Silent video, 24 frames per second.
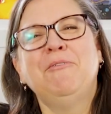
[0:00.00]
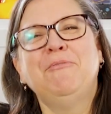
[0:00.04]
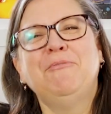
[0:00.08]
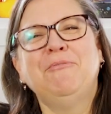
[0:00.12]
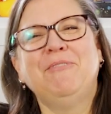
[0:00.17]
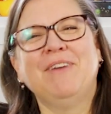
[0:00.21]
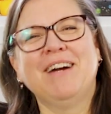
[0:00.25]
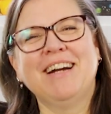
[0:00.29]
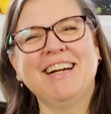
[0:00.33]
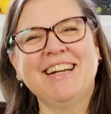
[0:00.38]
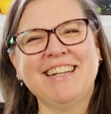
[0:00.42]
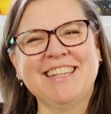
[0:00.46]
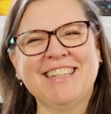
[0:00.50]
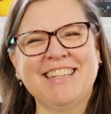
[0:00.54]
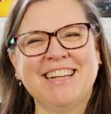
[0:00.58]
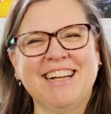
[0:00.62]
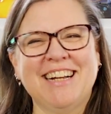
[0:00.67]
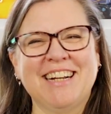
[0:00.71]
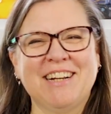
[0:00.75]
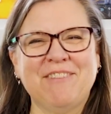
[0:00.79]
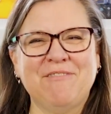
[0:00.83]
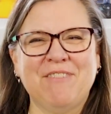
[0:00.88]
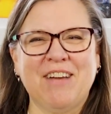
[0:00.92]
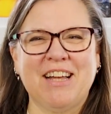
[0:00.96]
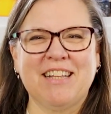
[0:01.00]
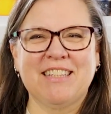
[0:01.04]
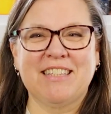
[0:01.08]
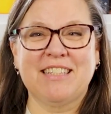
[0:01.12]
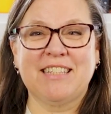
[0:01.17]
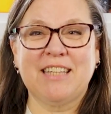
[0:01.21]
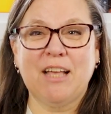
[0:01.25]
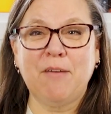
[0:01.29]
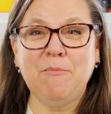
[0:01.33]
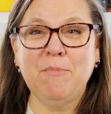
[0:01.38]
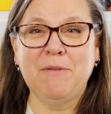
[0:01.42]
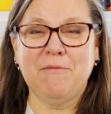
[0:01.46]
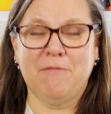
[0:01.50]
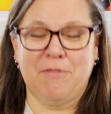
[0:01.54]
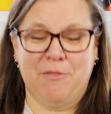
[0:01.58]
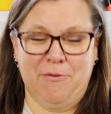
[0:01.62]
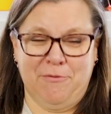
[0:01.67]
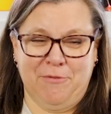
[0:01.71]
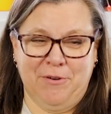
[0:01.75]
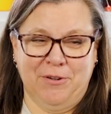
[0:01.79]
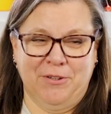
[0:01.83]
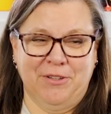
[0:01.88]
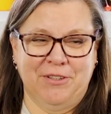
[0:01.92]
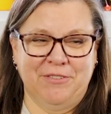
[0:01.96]
We're going to talk about some of
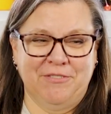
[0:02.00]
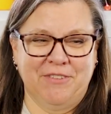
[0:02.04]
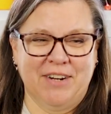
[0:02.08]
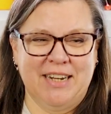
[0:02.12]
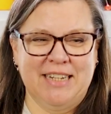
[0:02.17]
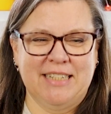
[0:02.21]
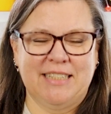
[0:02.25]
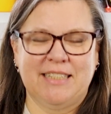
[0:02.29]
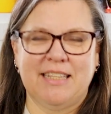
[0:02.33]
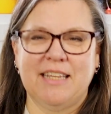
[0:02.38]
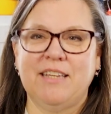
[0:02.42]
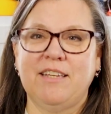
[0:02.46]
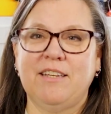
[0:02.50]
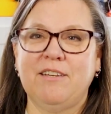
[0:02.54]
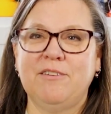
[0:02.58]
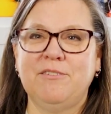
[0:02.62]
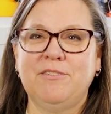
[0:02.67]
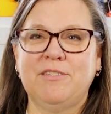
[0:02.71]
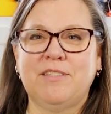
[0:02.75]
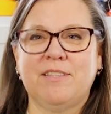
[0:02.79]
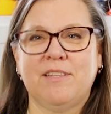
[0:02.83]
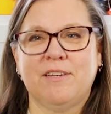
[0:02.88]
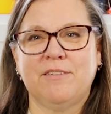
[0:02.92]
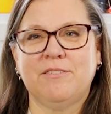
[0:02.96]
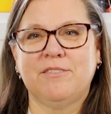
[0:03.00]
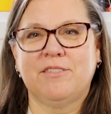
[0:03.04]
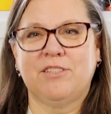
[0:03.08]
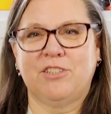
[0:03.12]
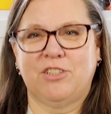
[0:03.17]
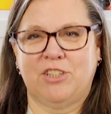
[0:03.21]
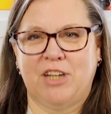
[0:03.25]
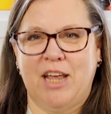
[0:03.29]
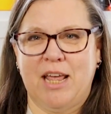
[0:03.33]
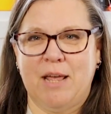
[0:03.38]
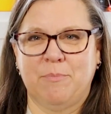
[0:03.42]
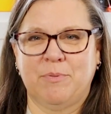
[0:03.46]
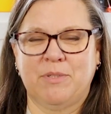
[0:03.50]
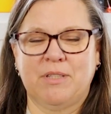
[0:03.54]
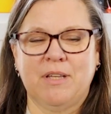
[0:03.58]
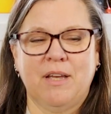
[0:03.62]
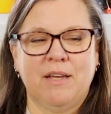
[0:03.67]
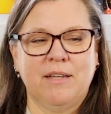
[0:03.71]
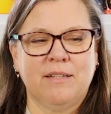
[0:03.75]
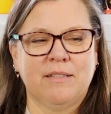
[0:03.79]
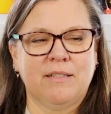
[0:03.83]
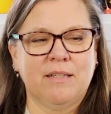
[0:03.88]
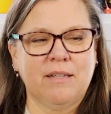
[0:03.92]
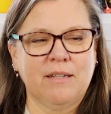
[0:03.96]
the roll and writes that use those shapes
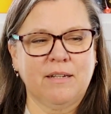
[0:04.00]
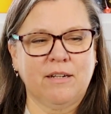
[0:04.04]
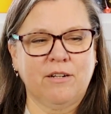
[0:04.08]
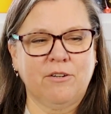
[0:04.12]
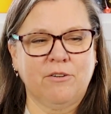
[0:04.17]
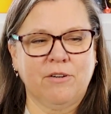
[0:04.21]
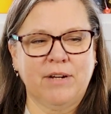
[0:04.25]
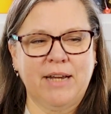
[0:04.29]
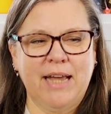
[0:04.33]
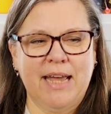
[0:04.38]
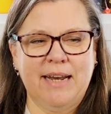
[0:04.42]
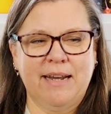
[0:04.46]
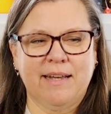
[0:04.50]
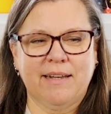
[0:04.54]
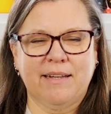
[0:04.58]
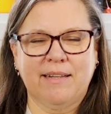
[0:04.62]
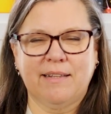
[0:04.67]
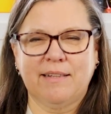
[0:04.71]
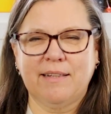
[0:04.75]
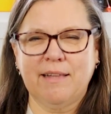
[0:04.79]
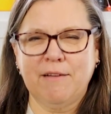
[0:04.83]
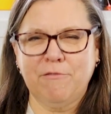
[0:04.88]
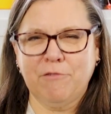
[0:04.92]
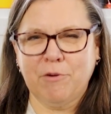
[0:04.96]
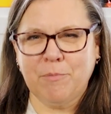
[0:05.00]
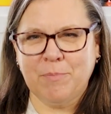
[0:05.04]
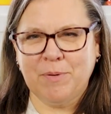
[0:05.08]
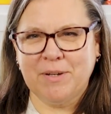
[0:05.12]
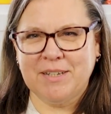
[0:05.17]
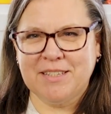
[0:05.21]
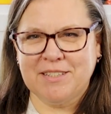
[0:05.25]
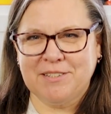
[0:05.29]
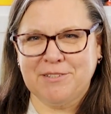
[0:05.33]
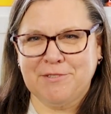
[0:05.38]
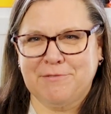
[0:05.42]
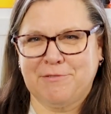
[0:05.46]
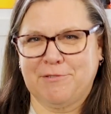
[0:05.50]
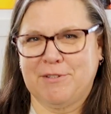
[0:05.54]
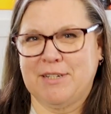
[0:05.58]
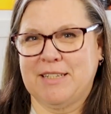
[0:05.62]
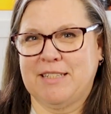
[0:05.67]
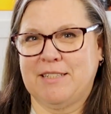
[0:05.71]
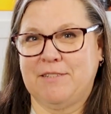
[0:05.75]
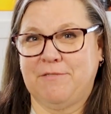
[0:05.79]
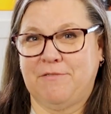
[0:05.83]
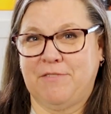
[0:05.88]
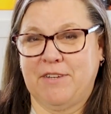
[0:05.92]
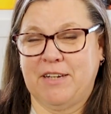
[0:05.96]
to create a clever puzzle for
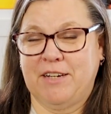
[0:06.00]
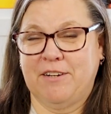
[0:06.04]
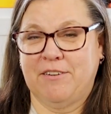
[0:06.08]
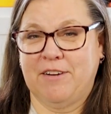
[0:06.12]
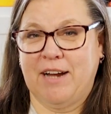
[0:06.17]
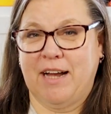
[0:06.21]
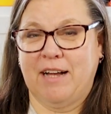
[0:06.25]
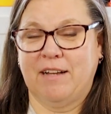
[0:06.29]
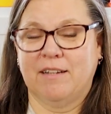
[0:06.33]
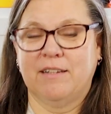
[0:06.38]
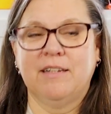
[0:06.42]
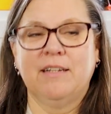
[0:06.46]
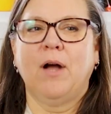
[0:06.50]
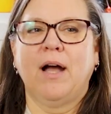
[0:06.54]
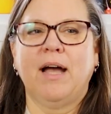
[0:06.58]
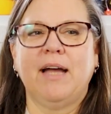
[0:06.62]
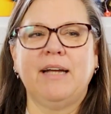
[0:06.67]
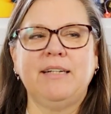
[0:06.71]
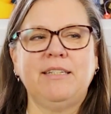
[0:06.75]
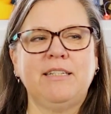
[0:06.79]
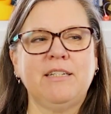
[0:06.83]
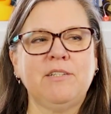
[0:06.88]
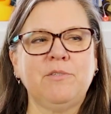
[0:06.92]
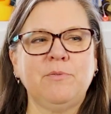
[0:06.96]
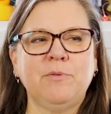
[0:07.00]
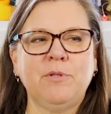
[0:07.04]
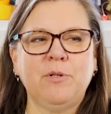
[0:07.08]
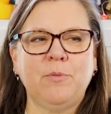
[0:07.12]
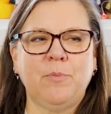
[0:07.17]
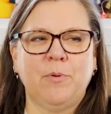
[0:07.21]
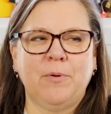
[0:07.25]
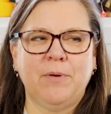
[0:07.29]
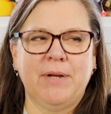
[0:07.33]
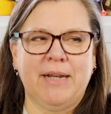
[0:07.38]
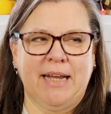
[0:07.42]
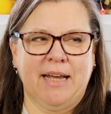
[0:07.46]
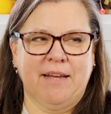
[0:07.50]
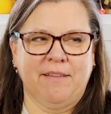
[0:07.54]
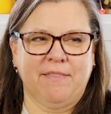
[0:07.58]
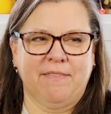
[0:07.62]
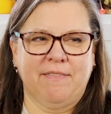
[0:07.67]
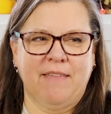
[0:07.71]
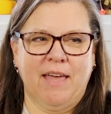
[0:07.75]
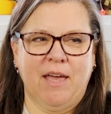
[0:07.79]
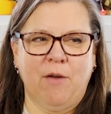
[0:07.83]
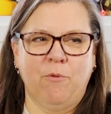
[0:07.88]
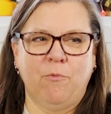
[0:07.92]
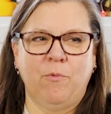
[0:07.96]
us to figure out. I just want to point
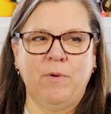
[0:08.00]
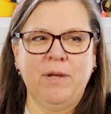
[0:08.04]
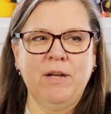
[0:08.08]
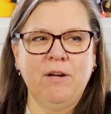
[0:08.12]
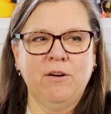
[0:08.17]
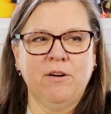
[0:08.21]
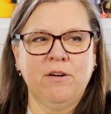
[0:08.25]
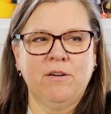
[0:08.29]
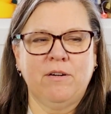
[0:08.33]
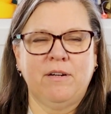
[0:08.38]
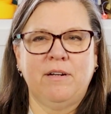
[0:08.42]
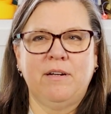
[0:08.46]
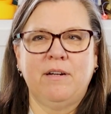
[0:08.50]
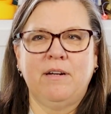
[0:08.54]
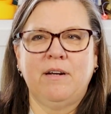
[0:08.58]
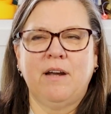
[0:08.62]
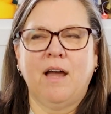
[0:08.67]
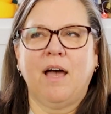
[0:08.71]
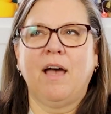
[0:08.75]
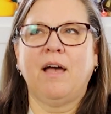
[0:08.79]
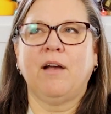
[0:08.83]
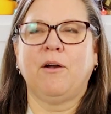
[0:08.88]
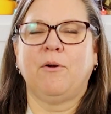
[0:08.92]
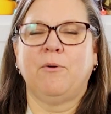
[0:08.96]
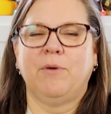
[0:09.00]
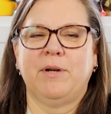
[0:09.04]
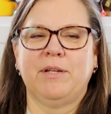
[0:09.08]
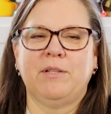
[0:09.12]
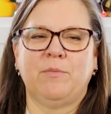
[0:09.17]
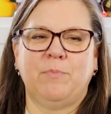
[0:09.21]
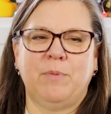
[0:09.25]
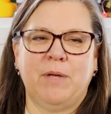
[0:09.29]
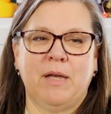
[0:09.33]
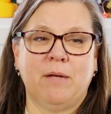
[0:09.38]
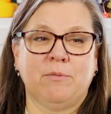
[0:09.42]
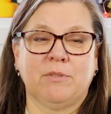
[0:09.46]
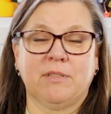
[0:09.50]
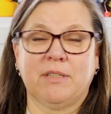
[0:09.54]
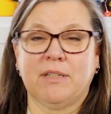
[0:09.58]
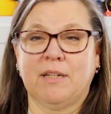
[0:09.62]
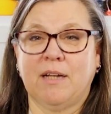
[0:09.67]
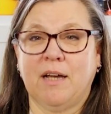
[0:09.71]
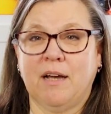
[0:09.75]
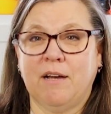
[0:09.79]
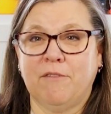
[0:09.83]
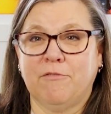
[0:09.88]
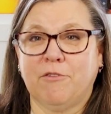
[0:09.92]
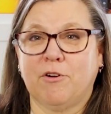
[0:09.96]
out that we are not going to be able to
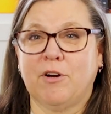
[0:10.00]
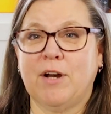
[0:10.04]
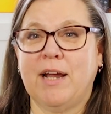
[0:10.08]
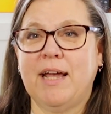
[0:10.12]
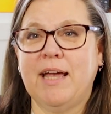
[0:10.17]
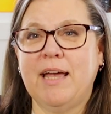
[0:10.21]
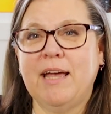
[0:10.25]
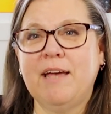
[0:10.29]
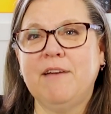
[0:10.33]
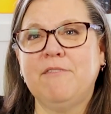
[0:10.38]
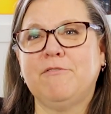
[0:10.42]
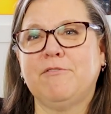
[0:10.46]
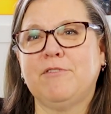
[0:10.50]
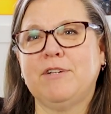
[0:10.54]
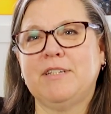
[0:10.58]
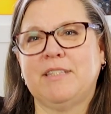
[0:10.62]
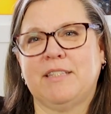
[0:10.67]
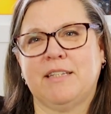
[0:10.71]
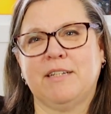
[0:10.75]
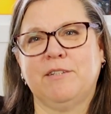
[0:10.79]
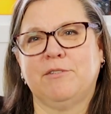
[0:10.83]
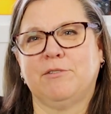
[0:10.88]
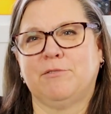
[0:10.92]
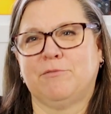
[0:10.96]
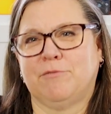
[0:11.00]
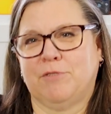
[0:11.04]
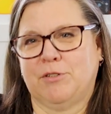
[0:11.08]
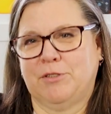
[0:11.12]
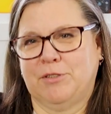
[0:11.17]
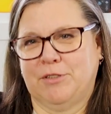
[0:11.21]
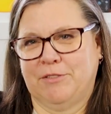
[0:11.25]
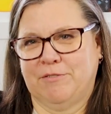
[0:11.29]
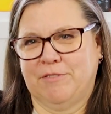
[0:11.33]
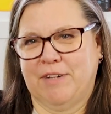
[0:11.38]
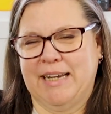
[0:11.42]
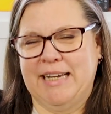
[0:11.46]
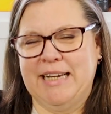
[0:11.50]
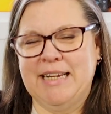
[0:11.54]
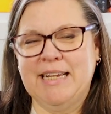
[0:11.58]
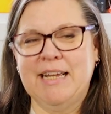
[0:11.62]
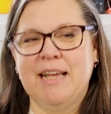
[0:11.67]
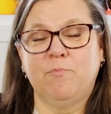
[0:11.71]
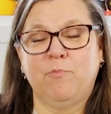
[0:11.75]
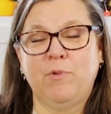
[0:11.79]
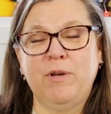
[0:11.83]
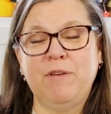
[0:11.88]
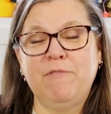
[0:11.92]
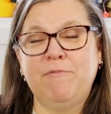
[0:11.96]
cover every single roll and write.
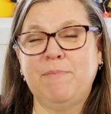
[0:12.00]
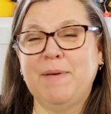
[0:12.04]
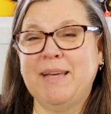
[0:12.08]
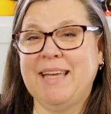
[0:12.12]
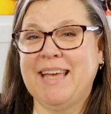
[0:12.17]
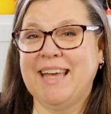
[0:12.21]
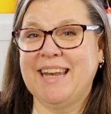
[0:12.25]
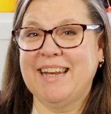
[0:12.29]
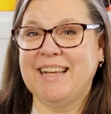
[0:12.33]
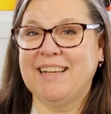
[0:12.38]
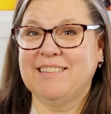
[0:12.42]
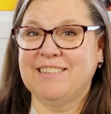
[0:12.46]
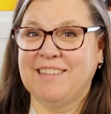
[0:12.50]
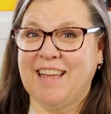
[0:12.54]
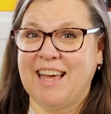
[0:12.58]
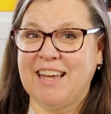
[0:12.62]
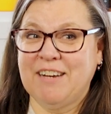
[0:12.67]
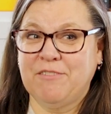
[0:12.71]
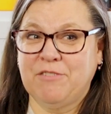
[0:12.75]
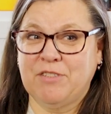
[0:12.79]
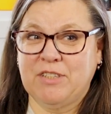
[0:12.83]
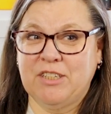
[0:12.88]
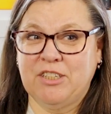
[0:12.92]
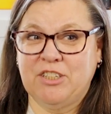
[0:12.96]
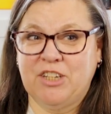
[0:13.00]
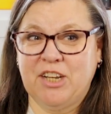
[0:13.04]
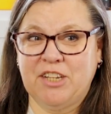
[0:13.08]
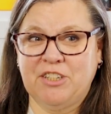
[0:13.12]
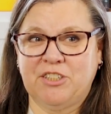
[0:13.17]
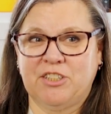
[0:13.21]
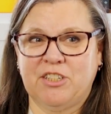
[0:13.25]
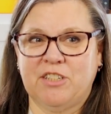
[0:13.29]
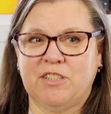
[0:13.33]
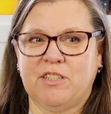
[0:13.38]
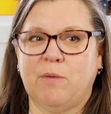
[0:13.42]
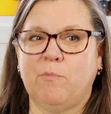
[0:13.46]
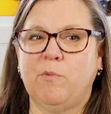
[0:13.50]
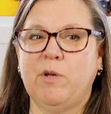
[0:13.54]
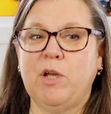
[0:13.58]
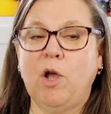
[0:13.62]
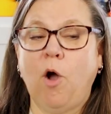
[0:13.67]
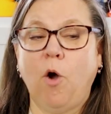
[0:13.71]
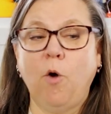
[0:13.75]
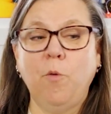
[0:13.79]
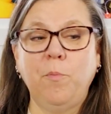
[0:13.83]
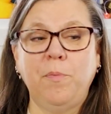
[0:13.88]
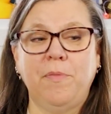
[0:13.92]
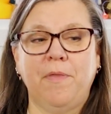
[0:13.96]
We've been getting a lot of suggestions and we
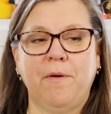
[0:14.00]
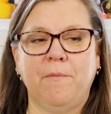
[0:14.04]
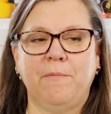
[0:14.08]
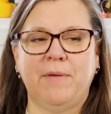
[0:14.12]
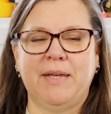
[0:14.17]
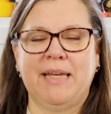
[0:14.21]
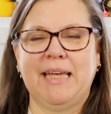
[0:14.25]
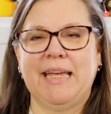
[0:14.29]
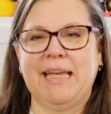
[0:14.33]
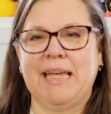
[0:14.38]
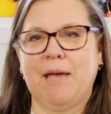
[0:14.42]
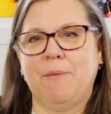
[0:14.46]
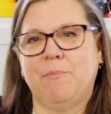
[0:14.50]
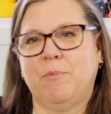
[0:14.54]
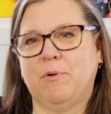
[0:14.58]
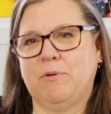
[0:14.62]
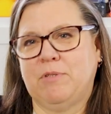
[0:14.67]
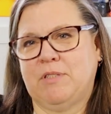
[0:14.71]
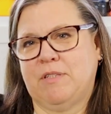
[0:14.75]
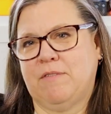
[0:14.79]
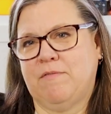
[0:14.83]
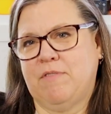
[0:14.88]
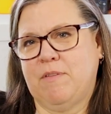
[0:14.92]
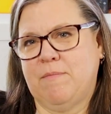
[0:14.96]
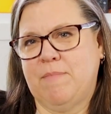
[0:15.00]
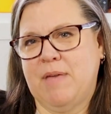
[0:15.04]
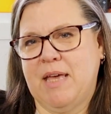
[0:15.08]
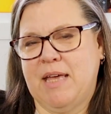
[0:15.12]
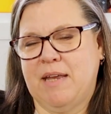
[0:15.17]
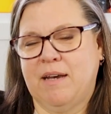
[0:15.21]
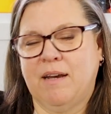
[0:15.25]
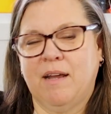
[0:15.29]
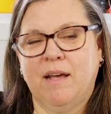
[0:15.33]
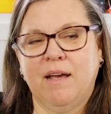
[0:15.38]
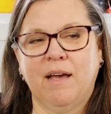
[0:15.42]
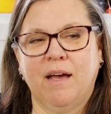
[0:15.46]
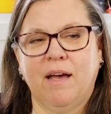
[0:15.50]
hope that we can get most of them in.